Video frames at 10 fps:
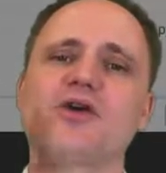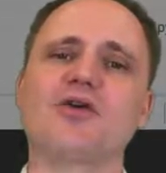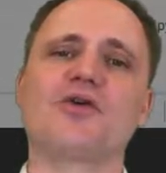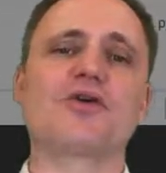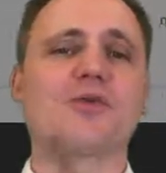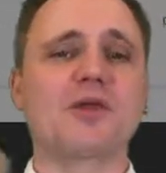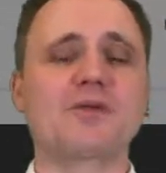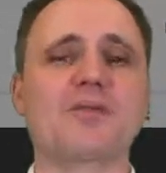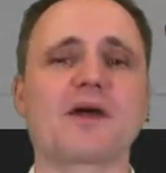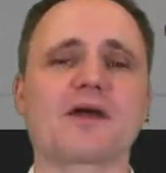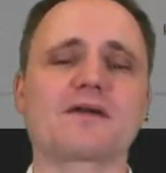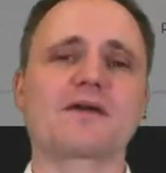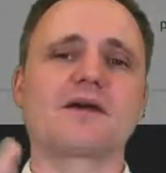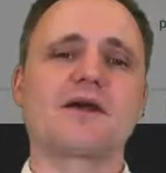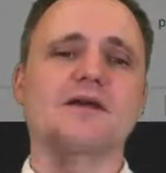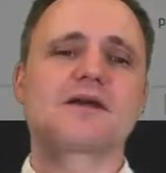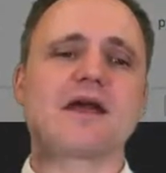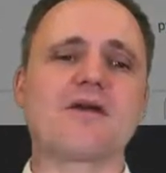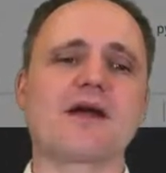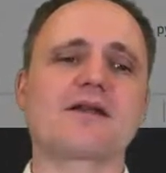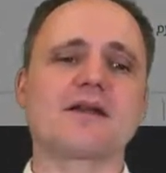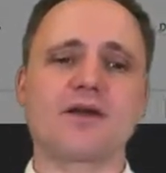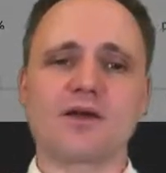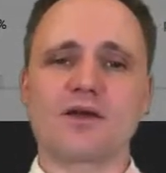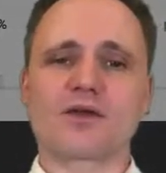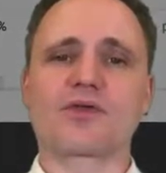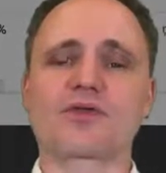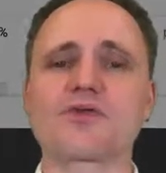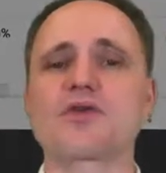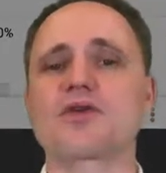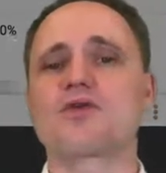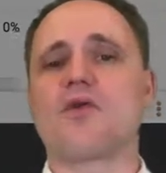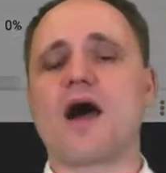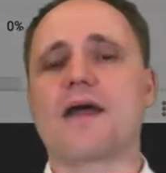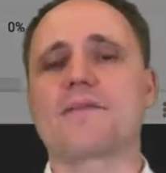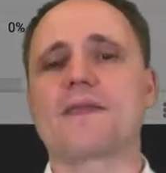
or your Bitbucket directly through the UI.